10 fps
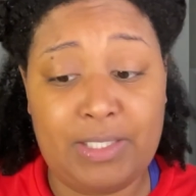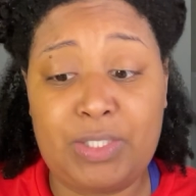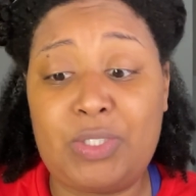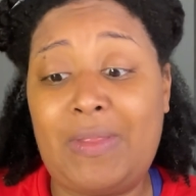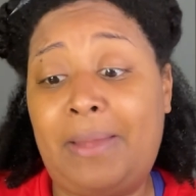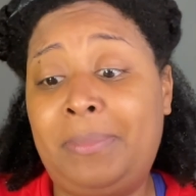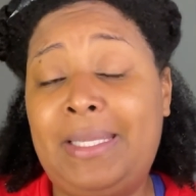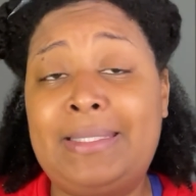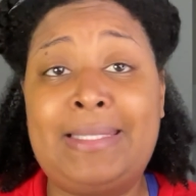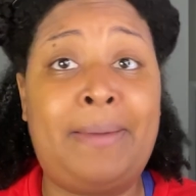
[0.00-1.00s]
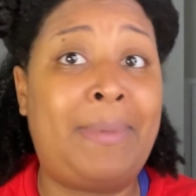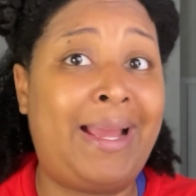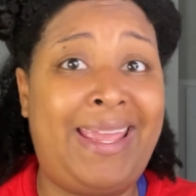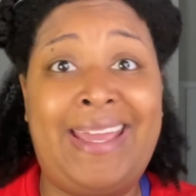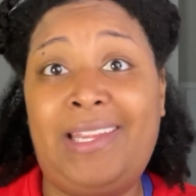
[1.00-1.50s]
So that means that my
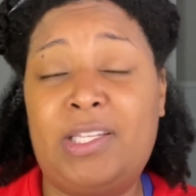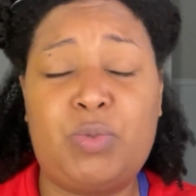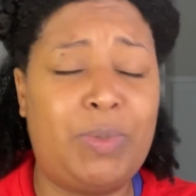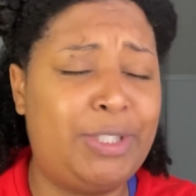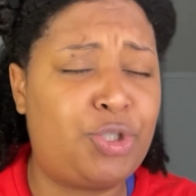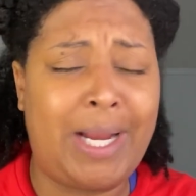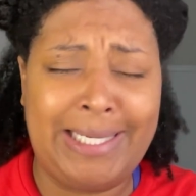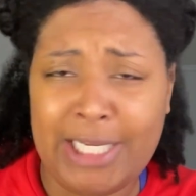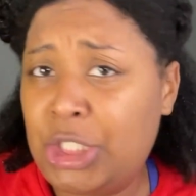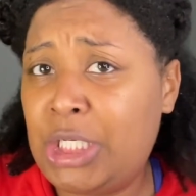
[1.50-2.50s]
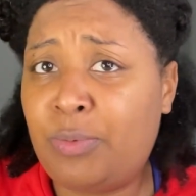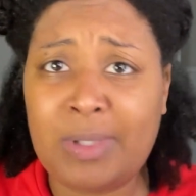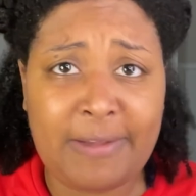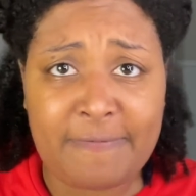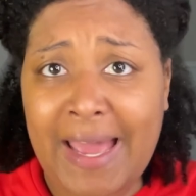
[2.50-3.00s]
head gets really dry and itchy
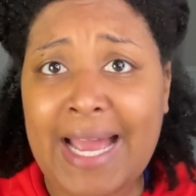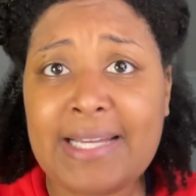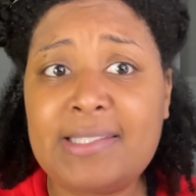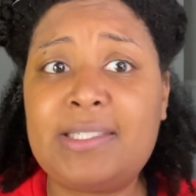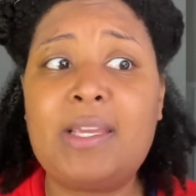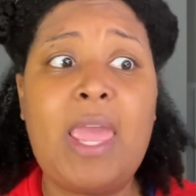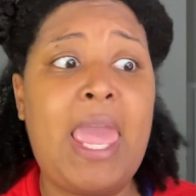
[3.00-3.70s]
really fast,